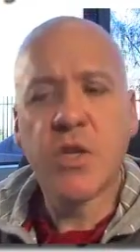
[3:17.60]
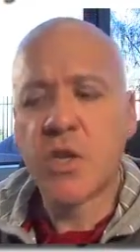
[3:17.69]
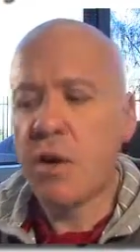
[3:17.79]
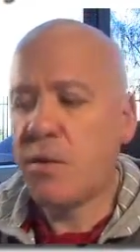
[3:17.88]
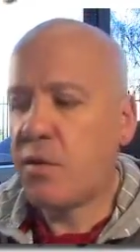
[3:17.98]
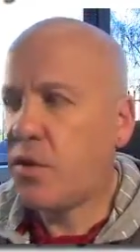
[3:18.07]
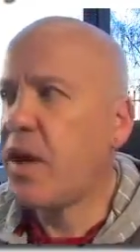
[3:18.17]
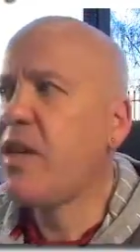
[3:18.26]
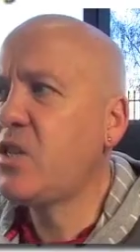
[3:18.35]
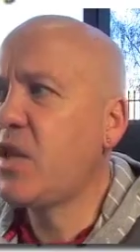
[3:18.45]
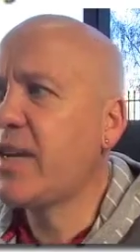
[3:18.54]
So
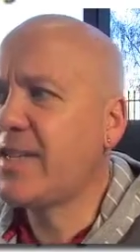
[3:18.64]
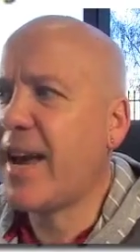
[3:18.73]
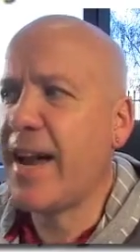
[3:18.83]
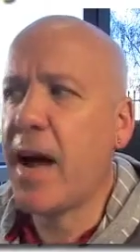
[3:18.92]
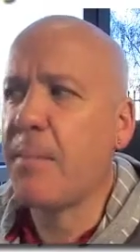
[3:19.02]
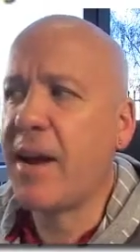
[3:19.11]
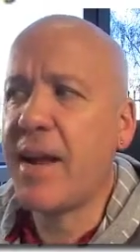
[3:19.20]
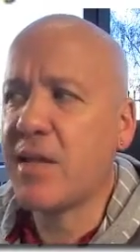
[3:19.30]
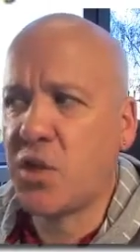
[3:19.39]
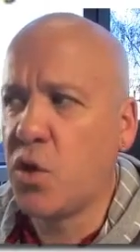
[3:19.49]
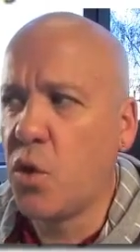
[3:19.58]
these things add up, and
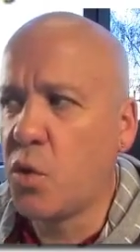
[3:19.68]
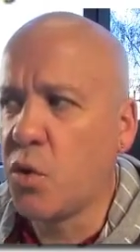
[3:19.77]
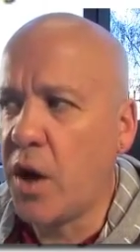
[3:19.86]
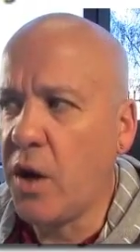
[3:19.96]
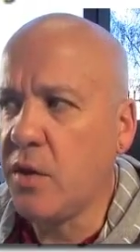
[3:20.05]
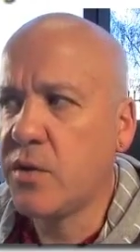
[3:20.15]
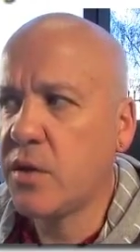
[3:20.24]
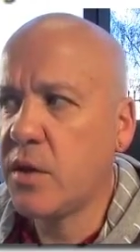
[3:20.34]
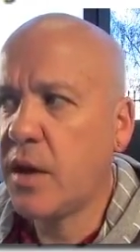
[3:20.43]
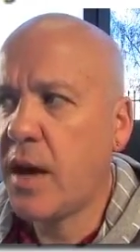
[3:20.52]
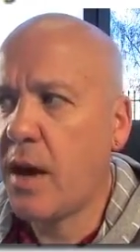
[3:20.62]
as Google knows,
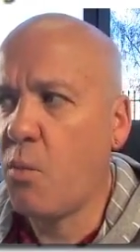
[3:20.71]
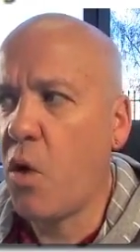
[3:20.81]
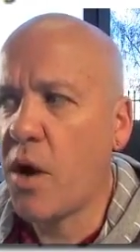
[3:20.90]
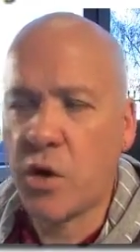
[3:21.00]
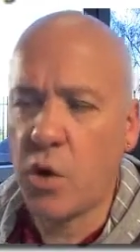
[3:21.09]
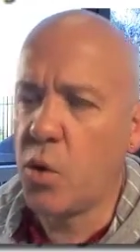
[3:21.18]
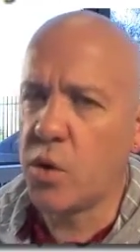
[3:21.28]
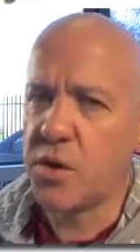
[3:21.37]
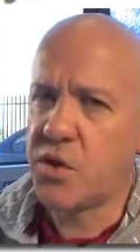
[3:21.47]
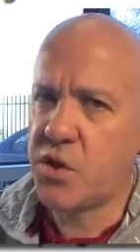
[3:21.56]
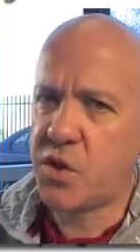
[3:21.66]
and why
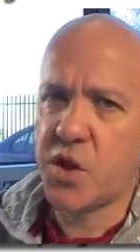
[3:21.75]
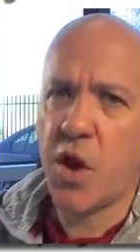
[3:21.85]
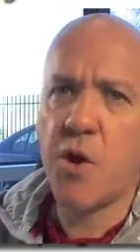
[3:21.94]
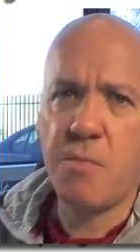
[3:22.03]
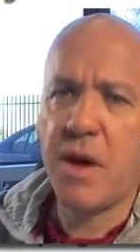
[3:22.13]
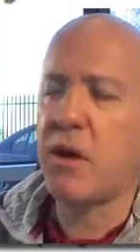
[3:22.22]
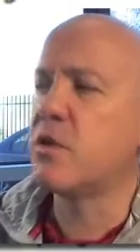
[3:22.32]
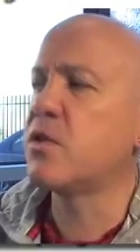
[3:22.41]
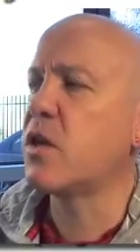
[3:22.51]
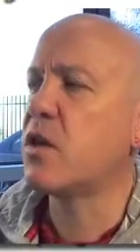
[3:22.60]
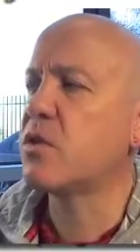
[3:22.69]
Google is so big
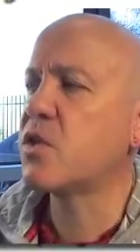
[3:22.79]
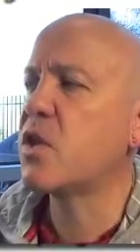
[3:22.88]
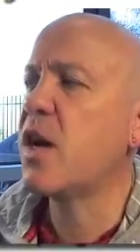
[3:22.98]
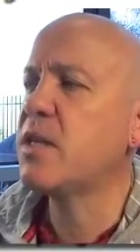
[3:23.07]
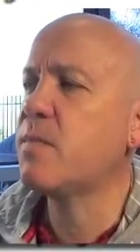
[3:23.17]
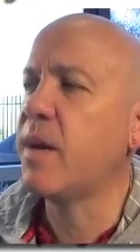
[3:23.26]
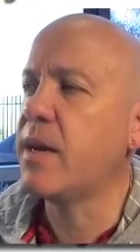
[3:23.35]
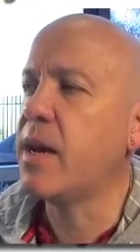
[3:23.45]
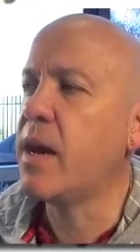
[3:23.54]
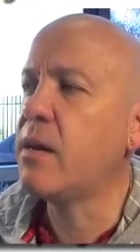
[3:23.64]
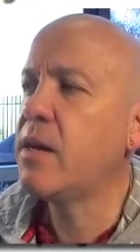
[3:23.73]
on, on site speed
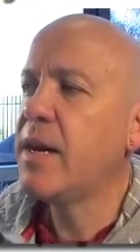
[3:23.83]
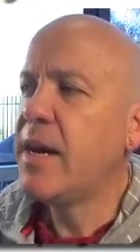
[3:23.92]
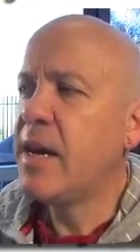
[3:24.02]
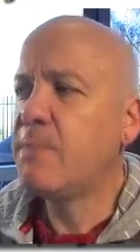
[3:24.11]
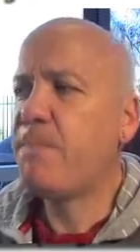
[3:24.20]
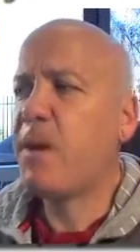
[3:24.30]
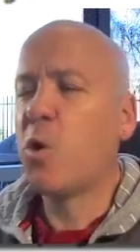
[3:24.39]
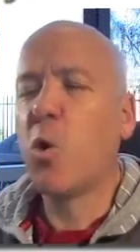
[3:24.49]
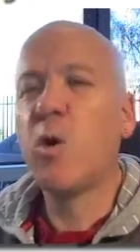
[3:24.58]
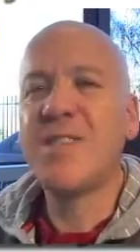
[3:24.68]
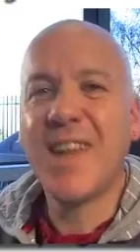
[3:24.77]
now, is
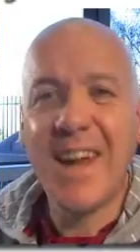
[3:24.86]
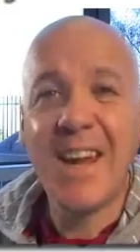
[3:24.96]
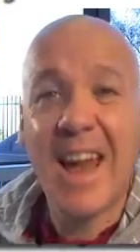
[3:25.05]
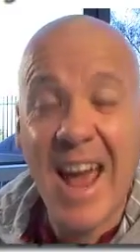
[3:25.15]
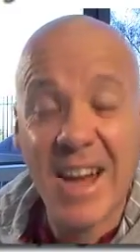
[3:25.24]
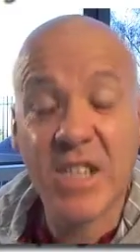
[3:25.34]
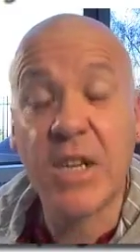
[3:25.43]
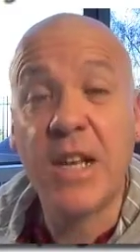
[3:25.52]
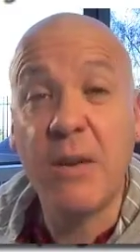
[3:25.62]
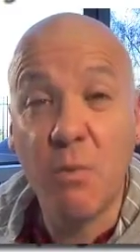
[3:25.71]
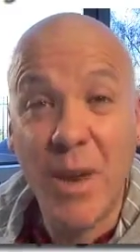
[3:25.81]
because it
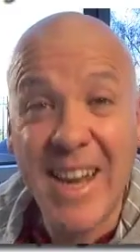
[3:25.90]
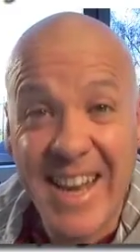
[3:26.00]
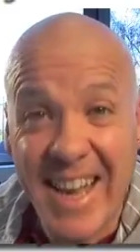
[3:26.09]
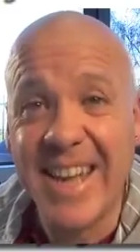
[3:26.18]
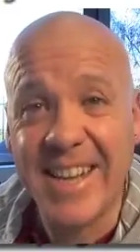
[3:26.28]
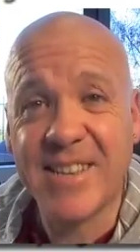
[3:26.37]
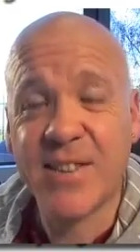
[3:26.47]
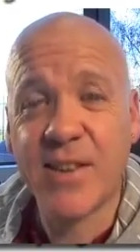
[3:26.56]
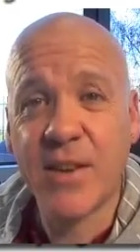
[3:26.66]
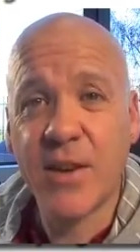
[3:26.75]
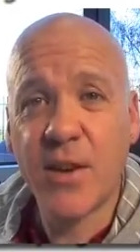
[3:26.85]
actually relates